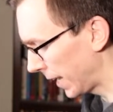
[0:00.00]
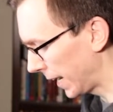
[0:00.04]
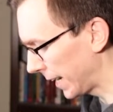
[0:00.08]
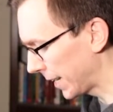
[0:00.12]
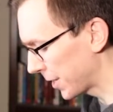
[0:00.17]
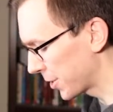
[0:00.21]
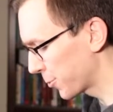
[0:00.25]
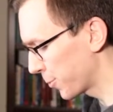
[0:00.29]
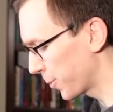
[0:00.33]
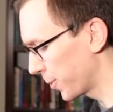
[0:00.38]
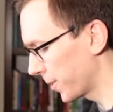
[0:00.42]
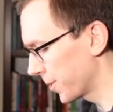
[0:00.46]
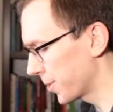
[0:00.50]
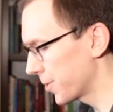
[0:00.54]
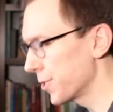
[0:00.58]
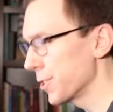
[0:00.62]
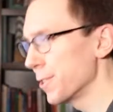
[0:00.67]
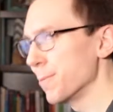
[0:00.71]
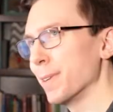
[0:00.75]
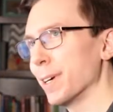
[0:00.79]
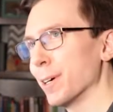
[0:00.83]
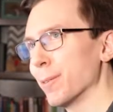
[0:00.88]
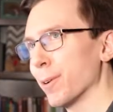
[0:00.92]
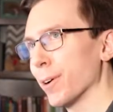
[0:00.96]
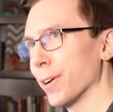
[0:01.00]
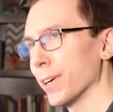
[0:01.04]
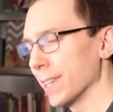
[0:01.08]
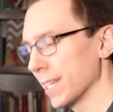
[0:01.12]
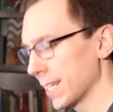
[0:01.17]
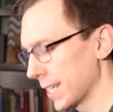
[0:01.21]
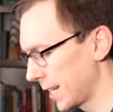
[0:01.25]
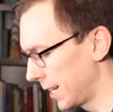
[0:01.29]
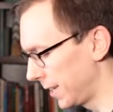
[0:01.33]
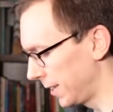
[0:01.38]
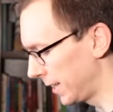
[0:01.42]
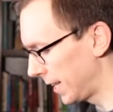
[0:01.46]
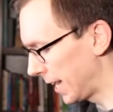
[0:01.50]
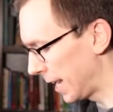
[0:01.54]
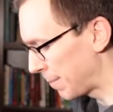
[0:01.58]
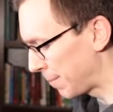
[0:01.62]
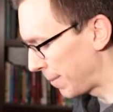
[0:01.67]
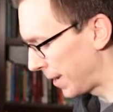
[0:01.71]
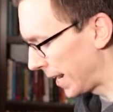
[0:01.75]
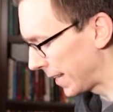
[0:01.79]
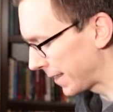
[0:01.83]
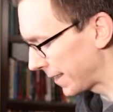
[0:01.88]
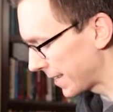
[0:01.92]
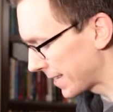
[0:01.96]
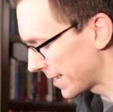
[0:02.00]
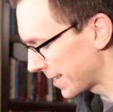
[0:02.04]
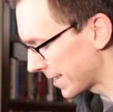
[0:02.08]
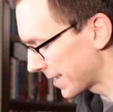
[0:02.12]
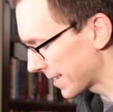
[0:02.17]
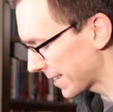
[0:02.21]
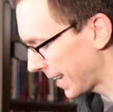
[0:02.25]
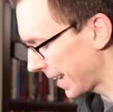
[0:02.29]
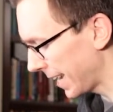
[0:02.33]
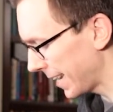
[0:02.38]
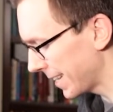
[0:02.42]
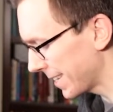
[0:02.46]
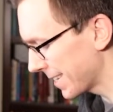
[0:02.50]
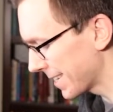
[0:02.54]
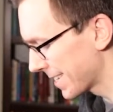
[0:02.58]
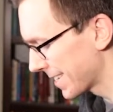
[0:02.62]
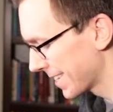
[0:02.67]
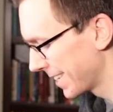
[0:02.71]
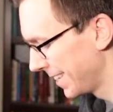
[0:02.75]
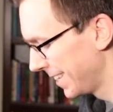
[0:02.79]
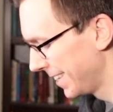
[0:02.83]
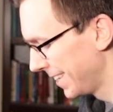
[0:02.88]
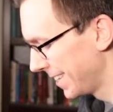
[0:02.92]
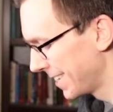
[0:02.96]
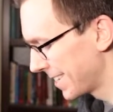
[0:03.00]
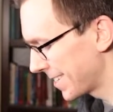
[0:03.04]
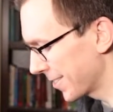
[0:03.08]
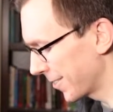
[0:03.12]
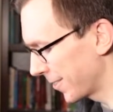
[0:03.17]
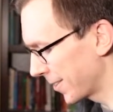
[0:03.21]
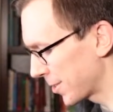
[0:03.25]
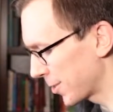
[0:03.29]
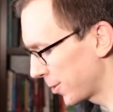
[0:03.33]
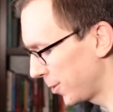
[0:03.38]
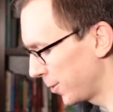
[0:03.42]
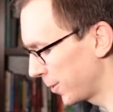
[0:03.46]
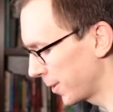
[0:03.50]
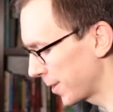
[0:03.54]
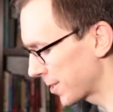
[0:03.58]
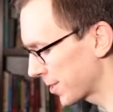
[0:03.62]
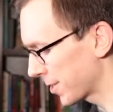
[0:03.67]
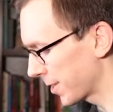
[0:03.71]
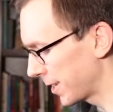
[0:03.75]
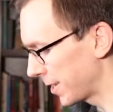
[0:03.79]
I guess we're assuming we're in the null hypothesis case, so it's always